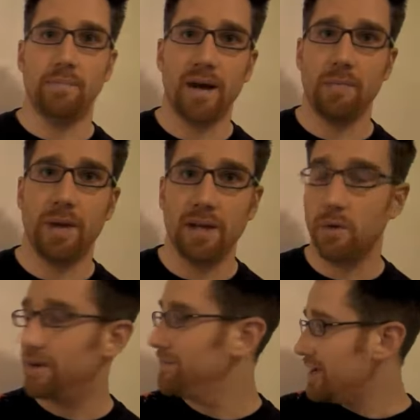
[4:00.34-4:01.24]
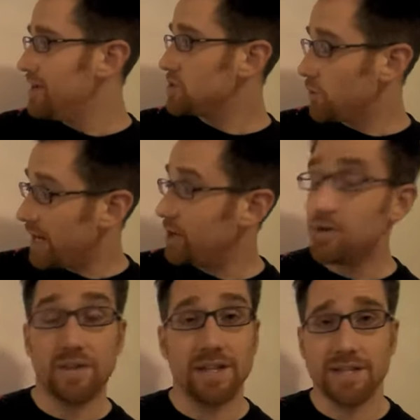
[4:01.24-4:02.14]
by Penguin. So when I
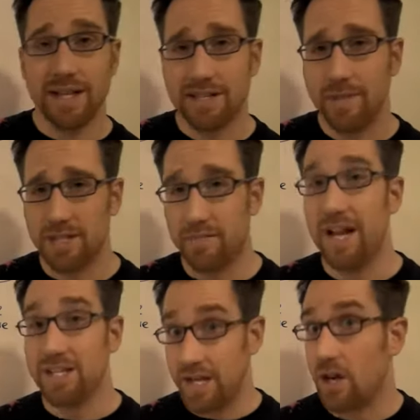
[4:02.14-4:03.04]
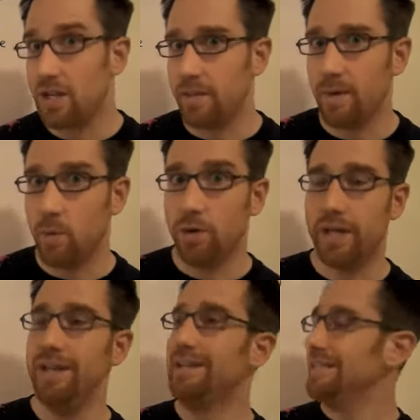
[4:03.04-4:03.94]
heard this at SMX Advanced, I got a little bit worried,